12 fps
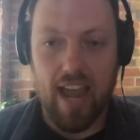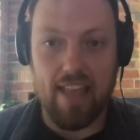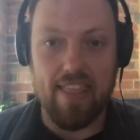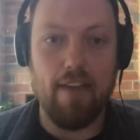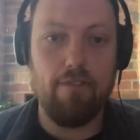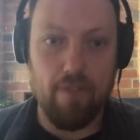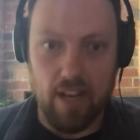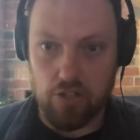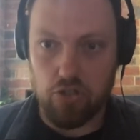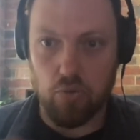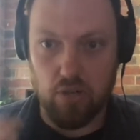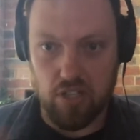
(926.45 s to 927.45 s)
And that
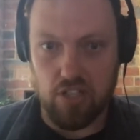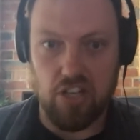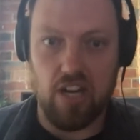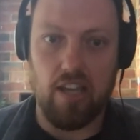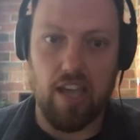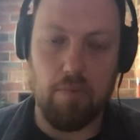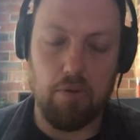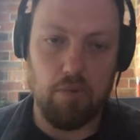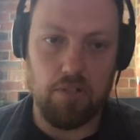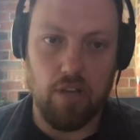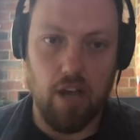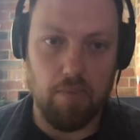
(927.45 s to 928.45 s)
feeds through into the gender gap in
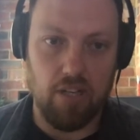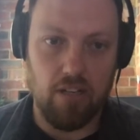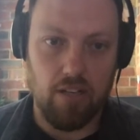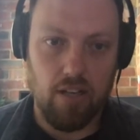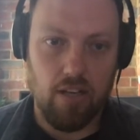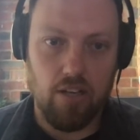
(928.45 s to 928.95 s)
retirement.